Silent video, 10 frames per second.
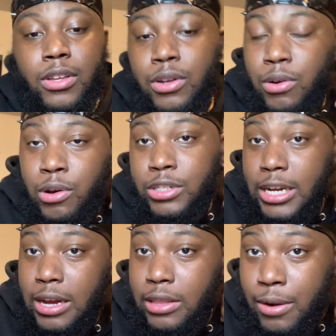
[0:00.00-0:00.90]
You know, go
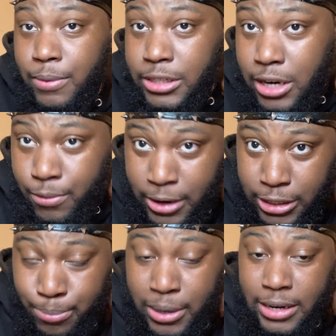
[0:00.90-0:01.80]
check out that
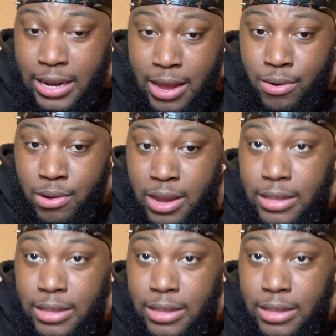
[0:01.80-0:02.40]
regeneration breakdown